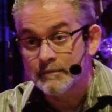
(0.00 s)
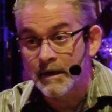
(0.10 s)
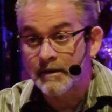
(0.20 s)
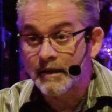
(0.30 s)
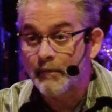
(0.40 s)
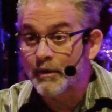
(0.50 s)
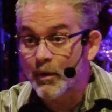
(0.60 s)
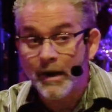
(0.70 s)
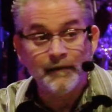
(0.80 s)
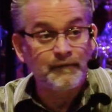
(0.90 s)
then we
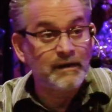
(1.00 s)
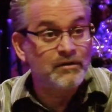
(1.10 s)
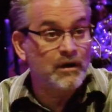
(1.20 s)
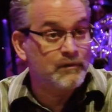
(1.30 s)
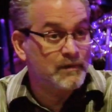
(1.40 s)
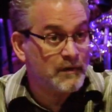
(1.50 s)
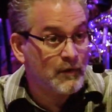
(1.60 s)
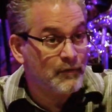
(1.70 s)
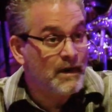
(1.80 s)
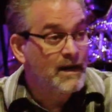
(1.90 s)
go out and feed, shelter, and
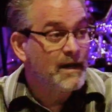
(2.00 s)
clothe.